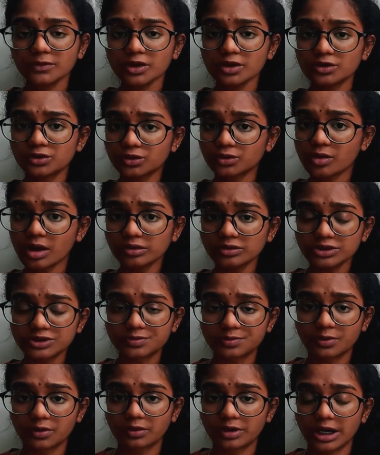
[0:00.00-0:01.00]
Throughout this
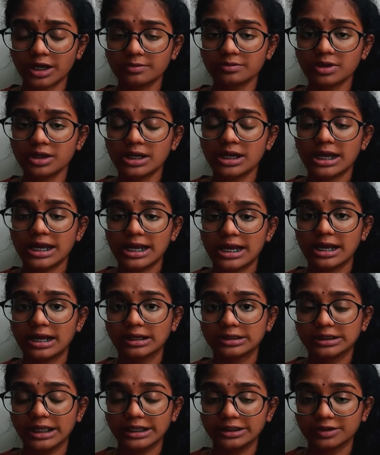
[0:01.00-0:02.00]
program
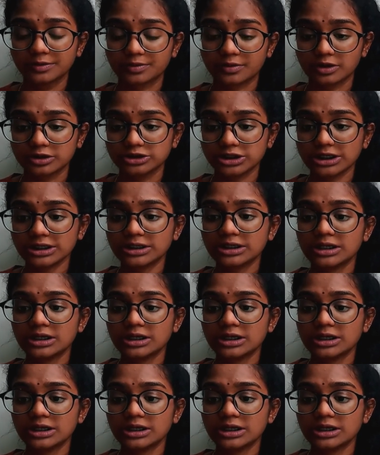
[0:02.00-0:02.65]
and the project,